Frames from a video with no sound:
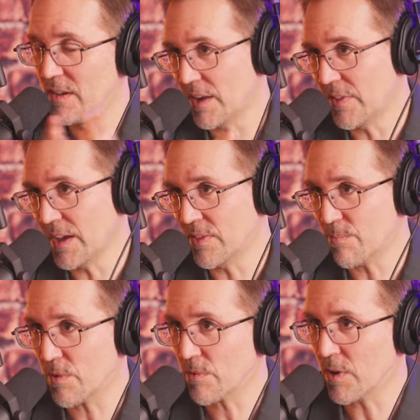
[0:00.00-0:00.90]
And then the
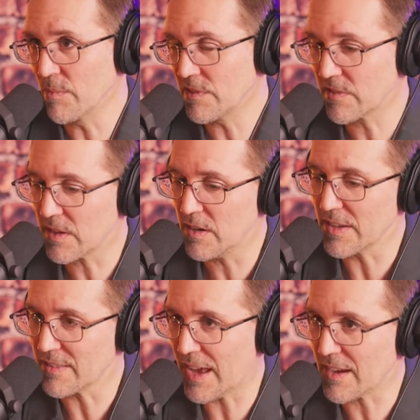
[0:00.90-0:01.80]
program is just kind of
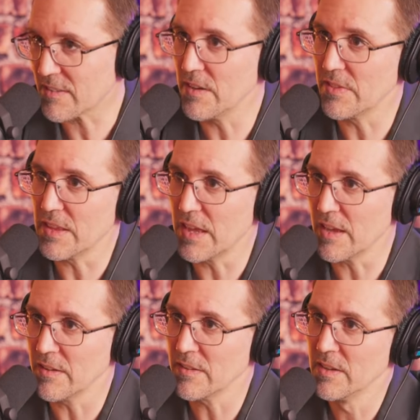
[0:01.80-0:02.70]
like tacked on at the end.
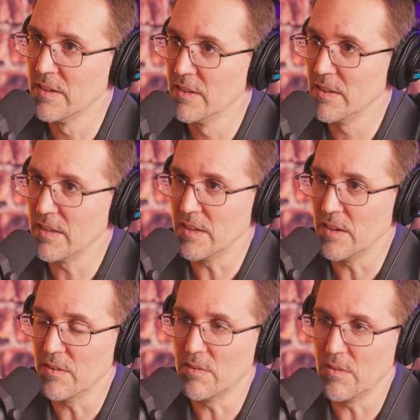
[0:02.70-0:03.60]
Right, right. You
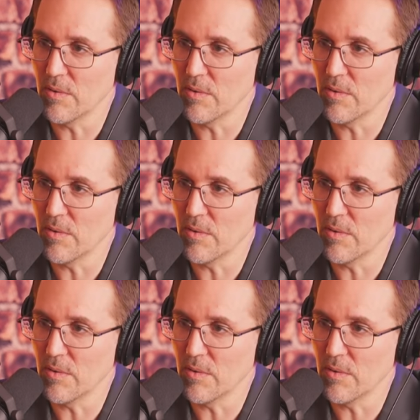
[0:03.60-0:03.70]
know, it's or,